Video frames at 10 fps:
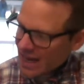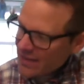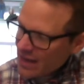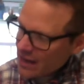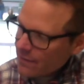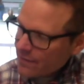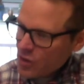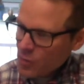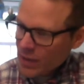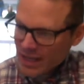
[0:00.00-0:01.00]
that a few
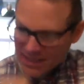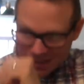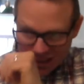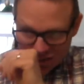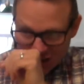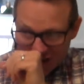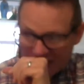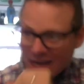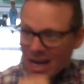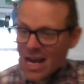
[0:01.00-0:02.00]
minutes to
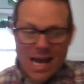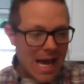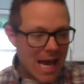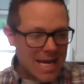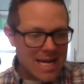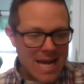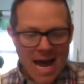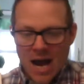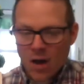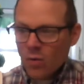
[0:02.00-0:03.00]
dry, and
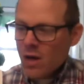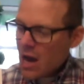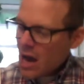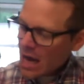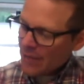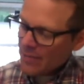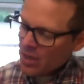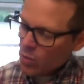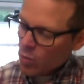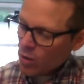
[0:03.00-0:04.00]
now I'm
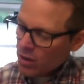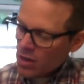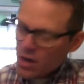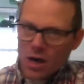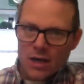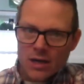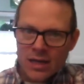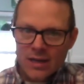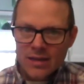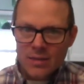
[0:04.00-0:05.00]
gonna work on
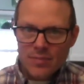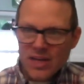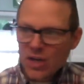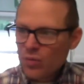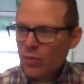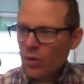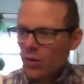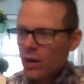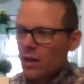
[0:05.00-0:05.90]
the pupil